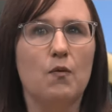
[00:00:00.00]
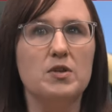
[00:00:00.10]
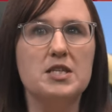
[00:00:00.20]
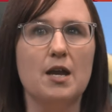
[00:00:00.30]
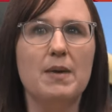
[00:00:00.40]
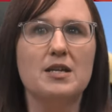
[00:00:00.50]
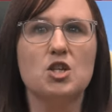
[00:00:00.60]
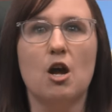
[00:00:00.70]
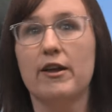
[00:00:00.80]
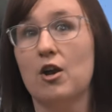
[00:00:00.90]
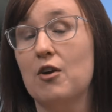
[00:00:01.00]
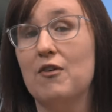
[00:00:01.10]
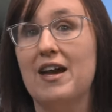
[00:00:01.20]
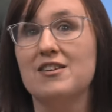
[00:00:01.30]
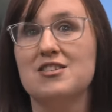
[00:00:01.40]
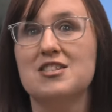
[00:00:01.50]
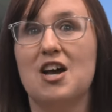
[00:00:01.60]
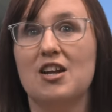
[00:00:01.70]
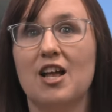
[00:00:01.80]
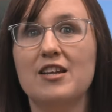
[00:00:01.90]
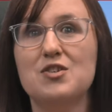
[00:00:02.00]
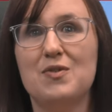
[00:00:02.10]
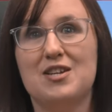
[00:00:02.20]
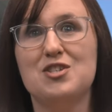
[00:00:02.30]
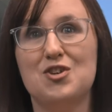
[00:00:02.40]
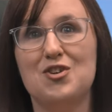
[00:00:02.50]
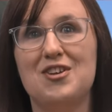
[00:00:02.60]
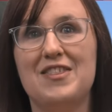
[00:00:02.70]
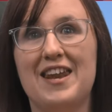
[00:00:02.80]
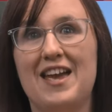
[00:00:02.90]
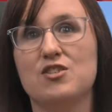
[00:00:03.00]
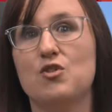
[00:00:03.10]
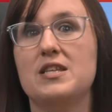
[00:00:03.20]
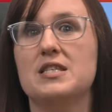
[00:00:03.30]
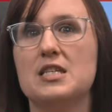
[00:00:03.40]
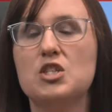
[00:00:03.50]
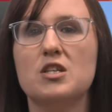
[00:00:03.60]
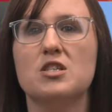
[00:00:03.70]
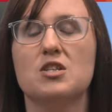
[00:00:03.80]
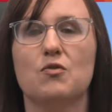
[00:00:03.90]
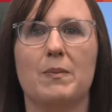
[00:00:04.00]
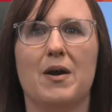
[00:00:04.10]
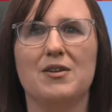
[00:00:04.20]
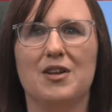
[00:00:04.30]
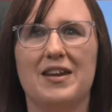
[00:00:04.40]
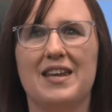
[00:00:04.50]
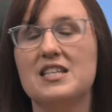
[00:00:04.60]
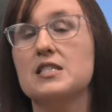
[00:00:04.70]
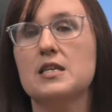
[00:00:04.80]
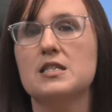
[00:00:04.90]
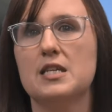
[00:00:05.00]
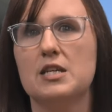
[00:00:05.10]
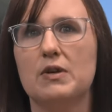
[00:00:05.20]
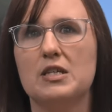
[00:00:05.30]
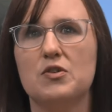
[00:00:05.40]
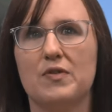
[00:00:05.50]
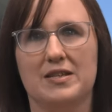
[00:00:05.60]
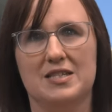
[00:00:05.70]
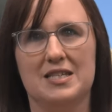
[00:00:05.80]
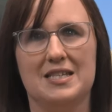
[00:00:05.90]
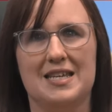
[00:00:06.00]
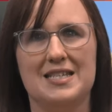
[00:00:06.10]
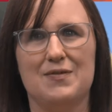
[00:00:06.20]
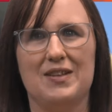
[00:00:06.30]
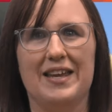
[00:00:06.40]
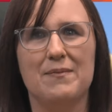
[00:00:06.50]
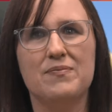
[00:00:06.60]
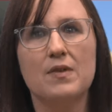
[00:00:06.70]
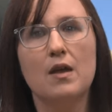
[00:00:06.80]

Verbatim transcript: With so much going on around us, I'd like to reassure you that our transition to remote learning is continuing to run successfully.